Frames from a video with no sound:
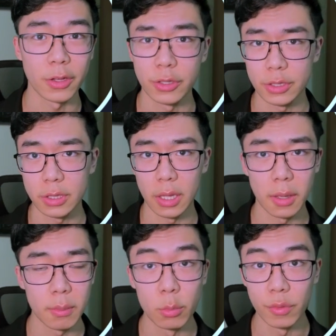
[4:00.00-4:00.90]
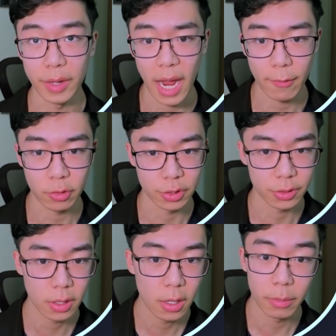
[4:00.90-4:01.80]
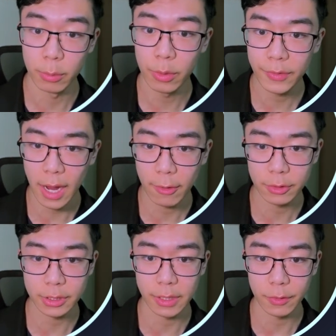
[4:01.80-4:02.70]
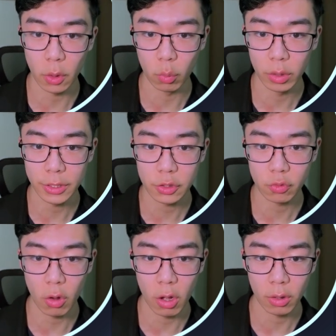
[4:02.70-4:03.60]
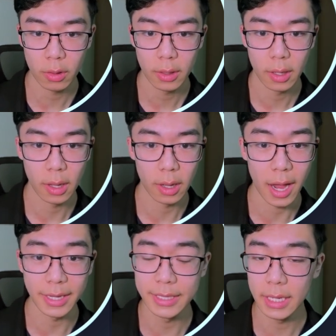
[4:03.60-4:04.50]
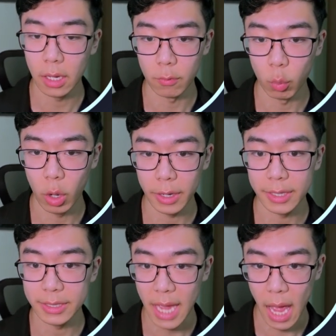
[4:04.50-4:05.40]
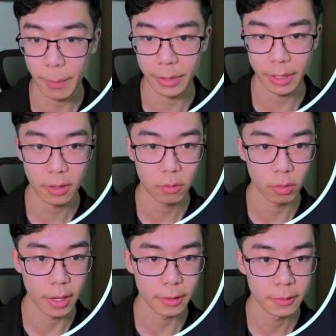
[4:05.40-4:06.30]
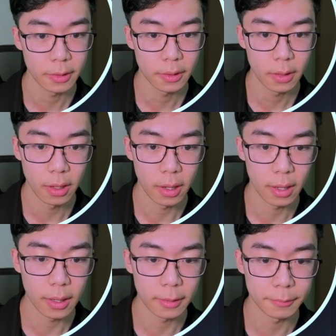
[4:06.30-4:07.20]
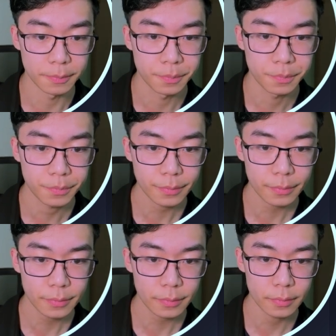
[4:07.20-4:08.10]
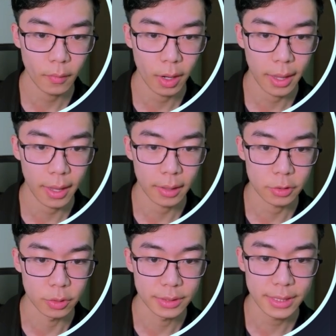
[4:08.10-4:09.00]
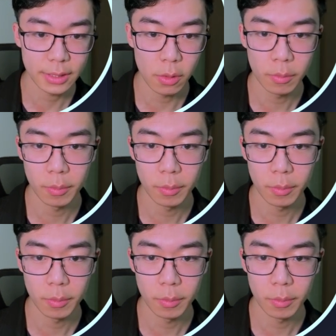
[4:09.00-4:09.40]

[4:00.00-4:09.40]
just the moving averages, but the moving averages give you a really strong idea of what is happening, right? And let's go to Cisco.